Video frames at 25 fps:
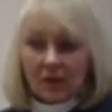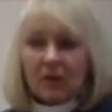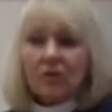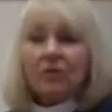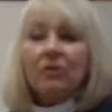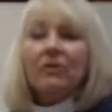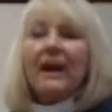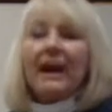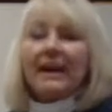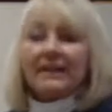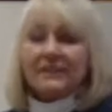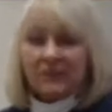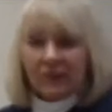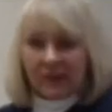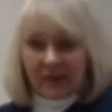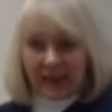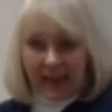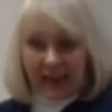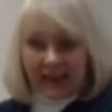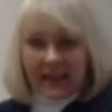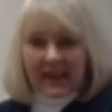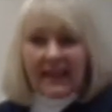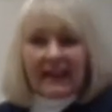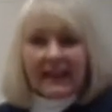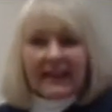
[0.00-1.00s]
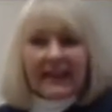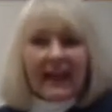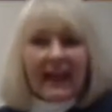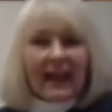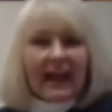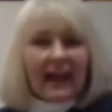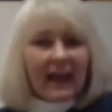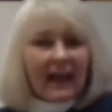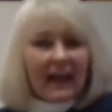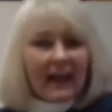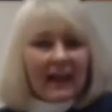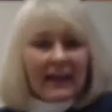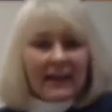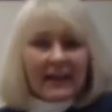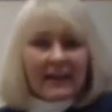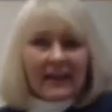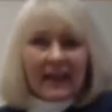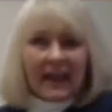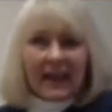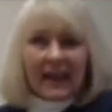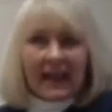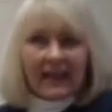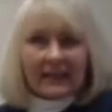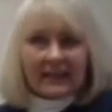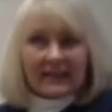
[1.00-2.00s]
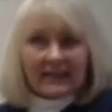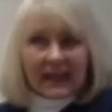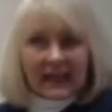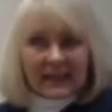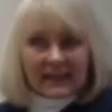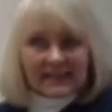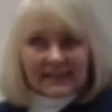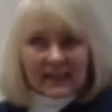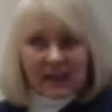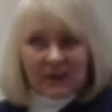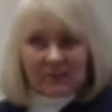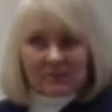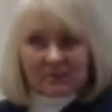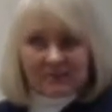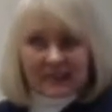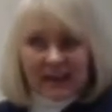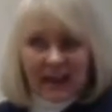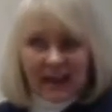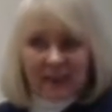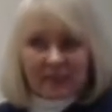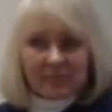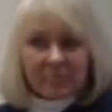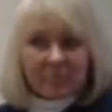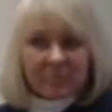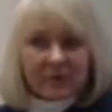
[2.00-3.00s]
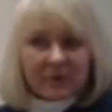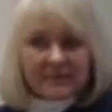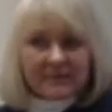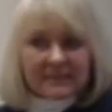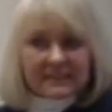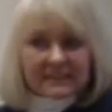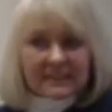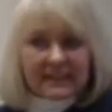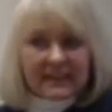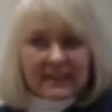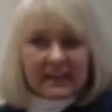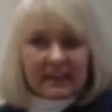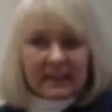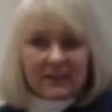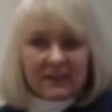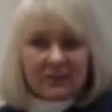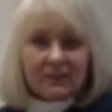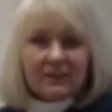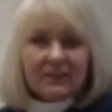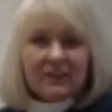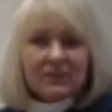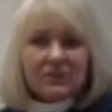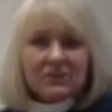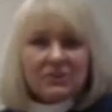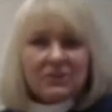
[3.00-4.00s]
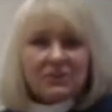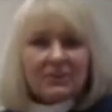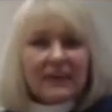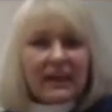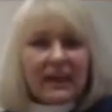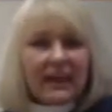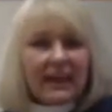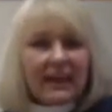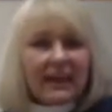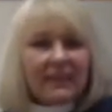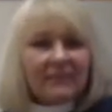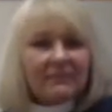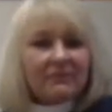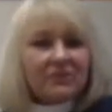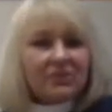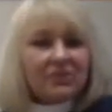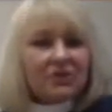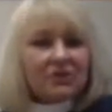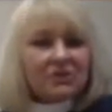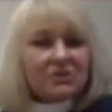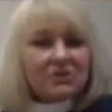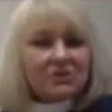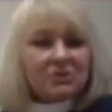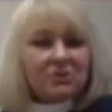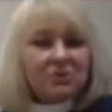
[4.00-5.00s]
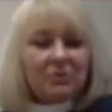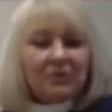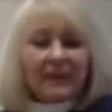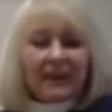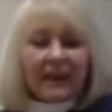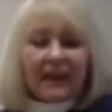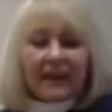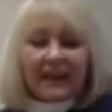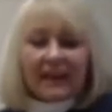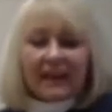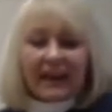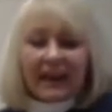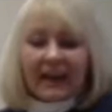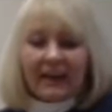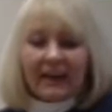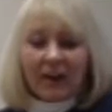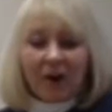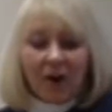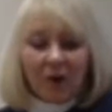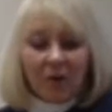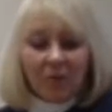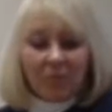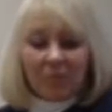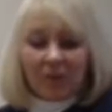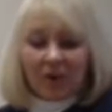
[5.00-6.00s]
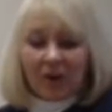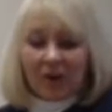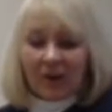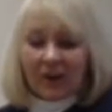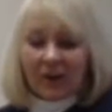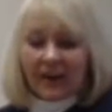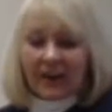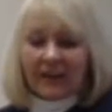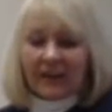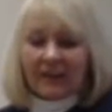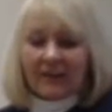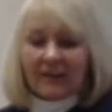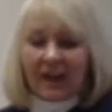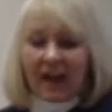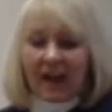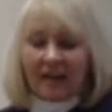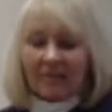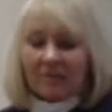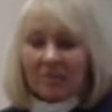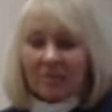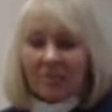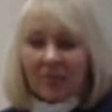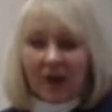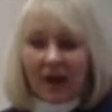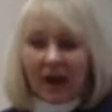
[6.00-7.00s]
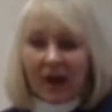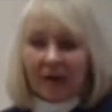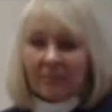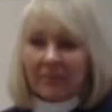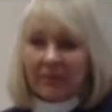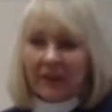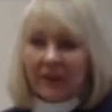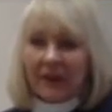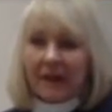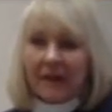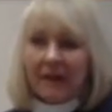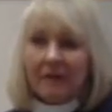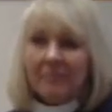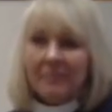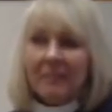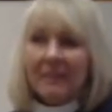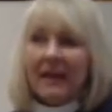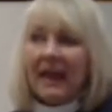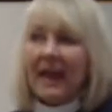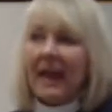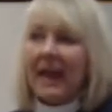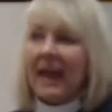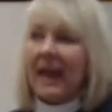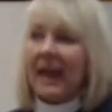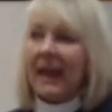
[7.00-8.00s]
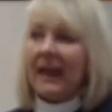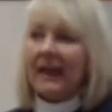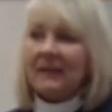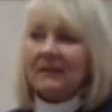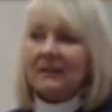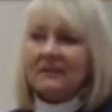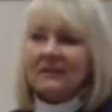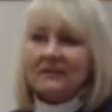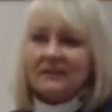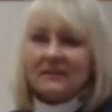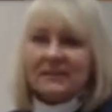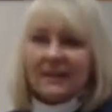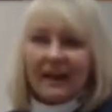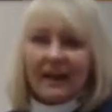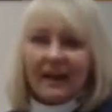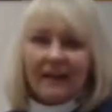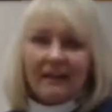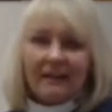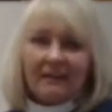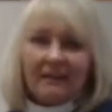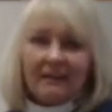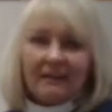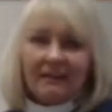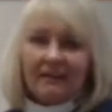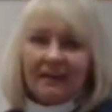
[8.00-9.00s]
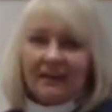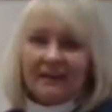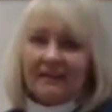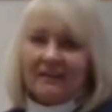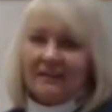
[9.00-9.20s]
Correct. Okay. Yeah. And as I was kind of previously alluding to, that if you're doing any kind of homework and you have a problem and you decide, oh,